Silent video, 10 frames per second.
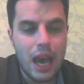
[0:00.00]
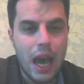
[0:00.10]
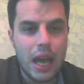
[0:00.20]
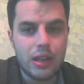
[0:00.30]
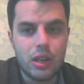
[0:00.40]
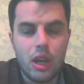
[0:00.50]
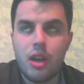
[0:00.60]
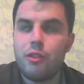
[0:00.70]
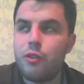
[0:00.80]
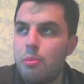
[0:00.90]
And
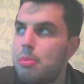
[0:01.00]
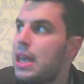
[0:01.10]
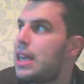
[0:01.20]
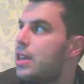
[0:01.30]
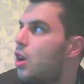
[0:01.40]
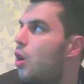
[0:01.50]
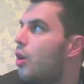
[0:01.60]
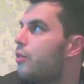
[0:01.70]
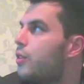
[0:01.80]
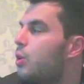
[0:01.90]
for me,
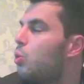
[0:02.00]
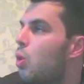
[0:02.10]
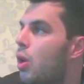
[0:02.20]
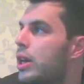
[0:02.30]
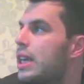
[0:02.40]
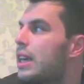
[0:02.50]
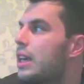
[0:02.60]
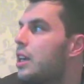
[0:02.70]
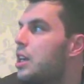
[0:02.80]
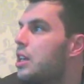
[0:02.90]
I think Whyte
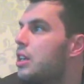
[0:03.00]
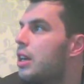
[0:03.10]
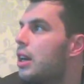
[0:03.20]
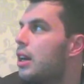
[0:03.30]
can